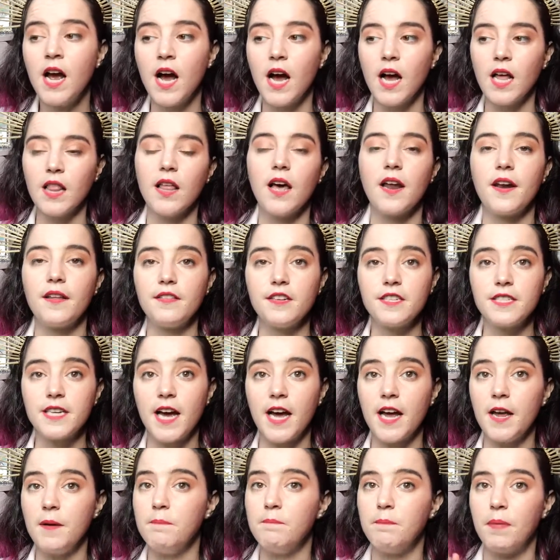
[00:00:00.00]
a lot of the
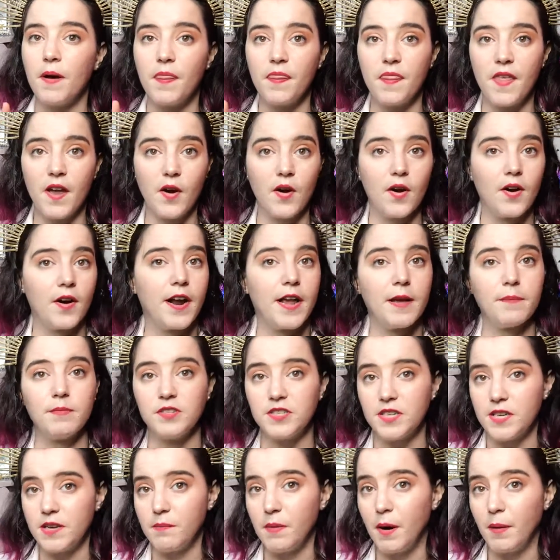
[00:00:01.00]
time, but they're able
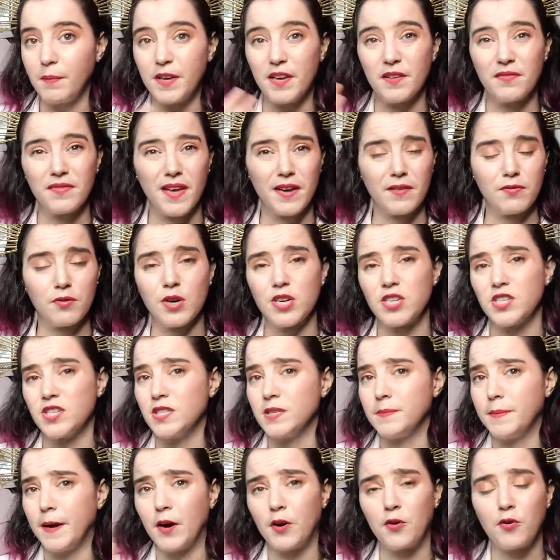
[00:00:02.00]
to email me if they have
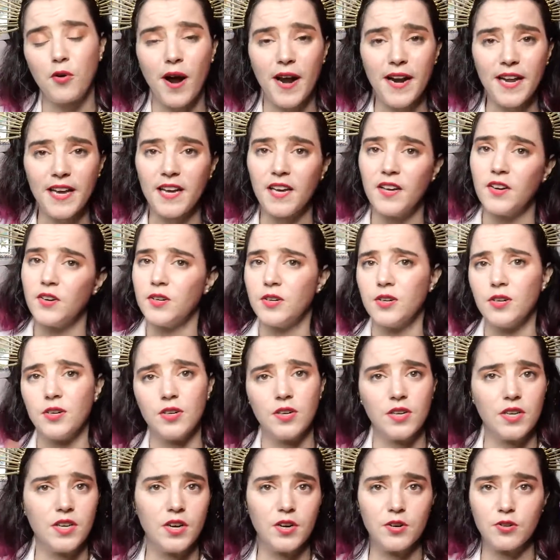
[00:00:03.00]
questions about credit or,